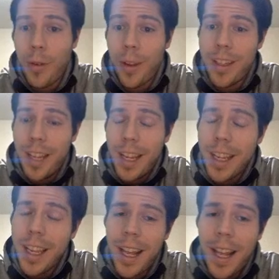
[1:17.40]
the day.
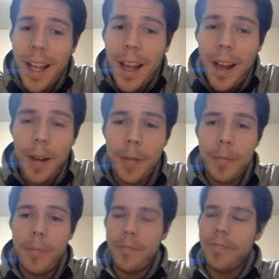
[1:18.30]

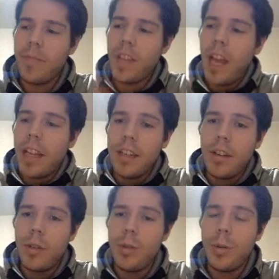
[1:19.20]
Um, I did
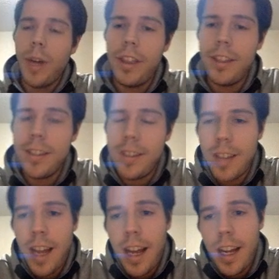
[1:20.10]
go to Athens.
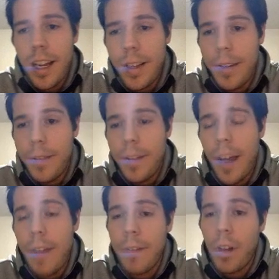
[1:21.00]
I,
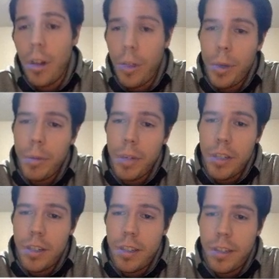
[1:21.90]
I've all three
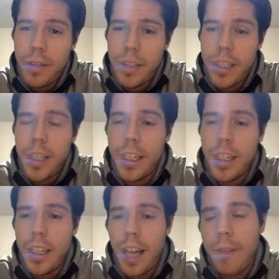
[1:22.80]
regionals I've
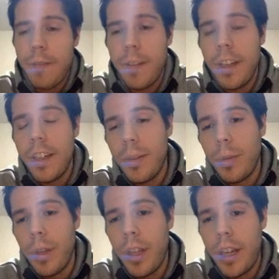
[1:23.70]
attended. I finished
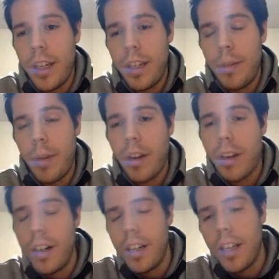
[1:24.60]
with a
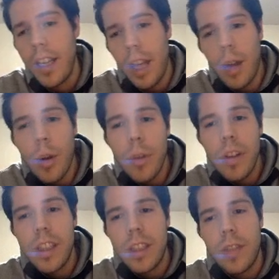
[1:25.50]
record
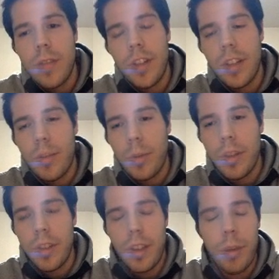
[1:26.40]
equivalent of six
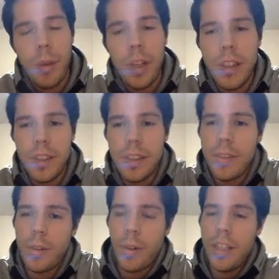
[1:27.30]
wins and three
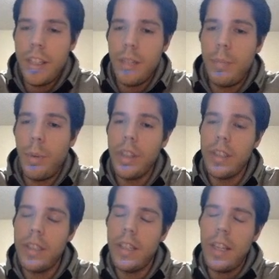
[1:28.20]
losses, or 18
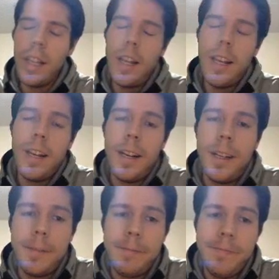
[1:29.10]
points.
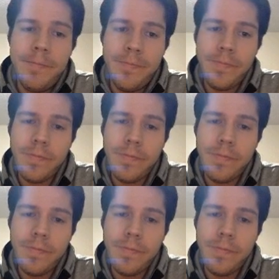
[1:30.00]
Um,